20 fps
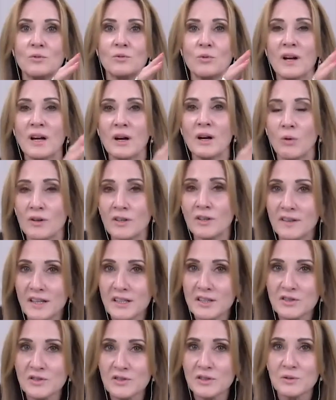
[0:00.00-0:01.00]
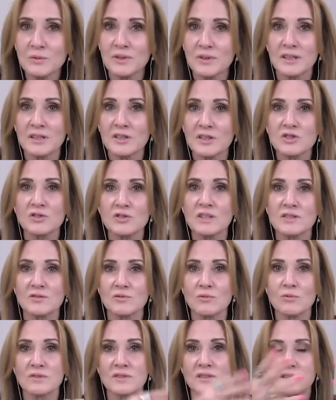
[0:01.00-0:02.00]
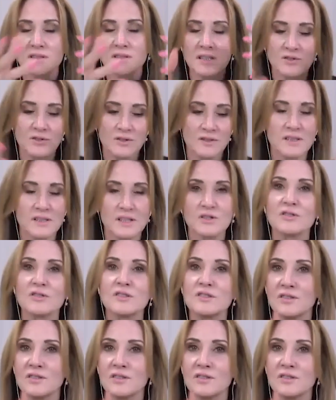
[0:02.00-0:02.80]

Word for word: or what are they doing with their stressors, etc., etc.